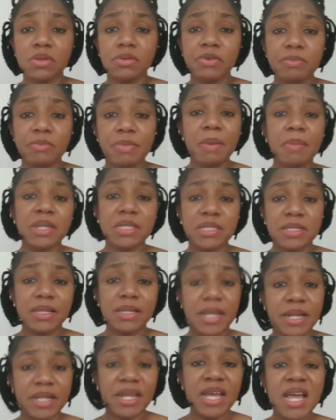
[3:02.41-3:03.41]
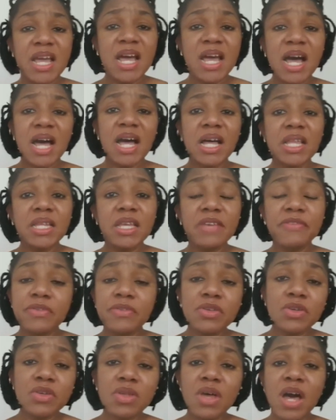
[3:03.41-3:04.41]
remember to learn. And if you
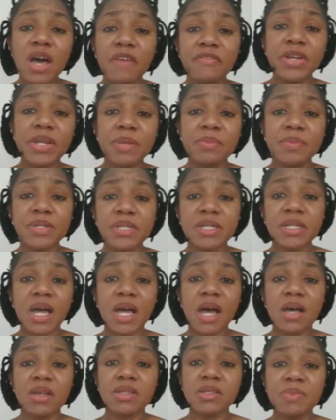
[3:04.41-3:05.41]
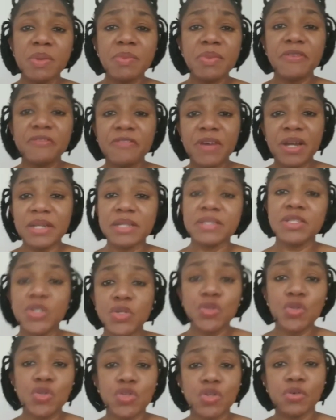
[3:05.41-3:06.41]
do not have anybody in the house, maybe find a
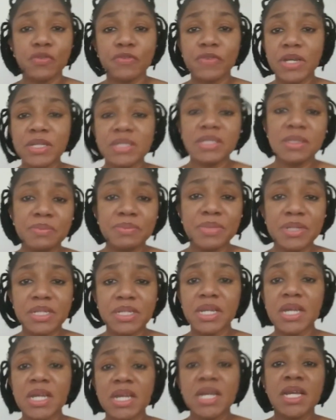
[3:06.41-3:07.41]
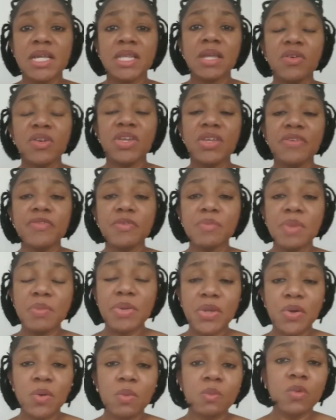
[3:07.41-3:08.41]
tutor or find somebody that will give you
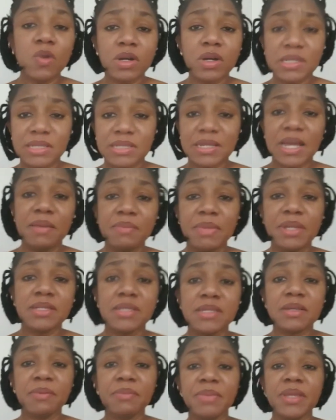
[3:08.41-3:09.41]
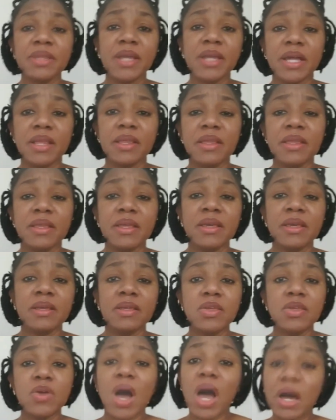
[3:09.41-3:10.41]
maybe homework assignments, something that
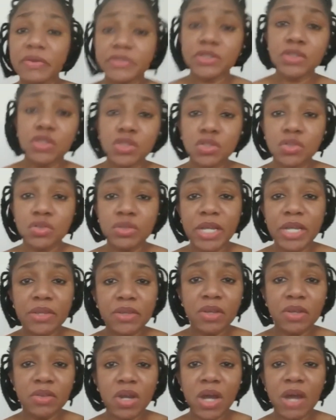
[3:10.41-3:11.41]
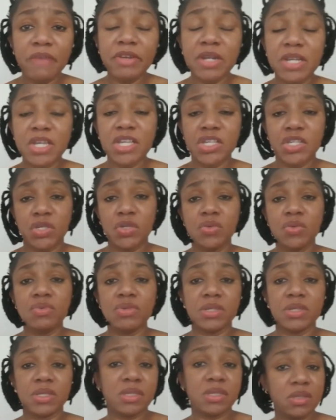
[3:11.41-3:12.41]
you have to do, then you don't have any
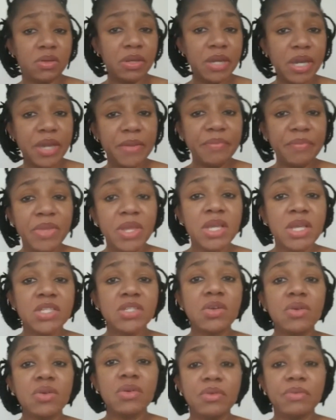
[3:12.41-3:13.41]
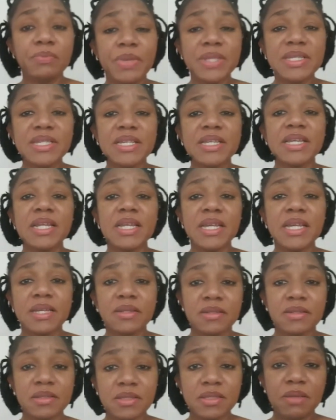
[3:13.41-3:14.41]
excuses, okay? So basically
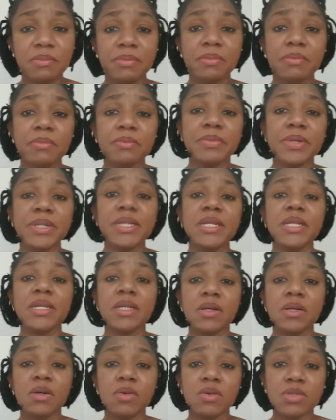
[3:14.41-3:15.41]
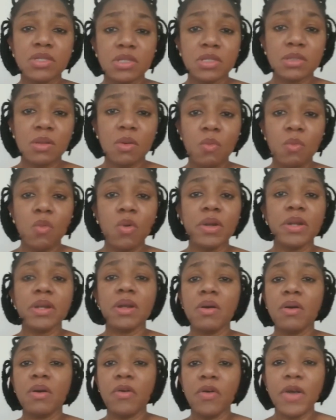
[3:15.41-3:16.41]
somebody or someone
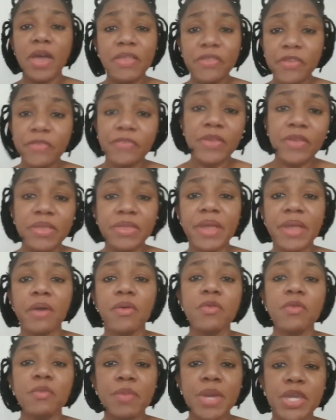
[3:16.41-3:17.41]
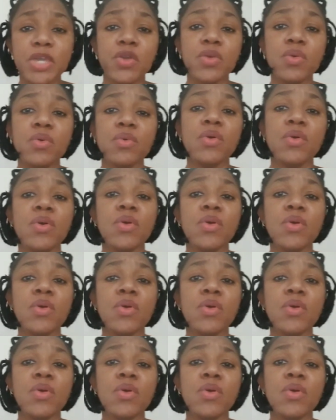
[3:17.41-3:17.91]
or anything that will make you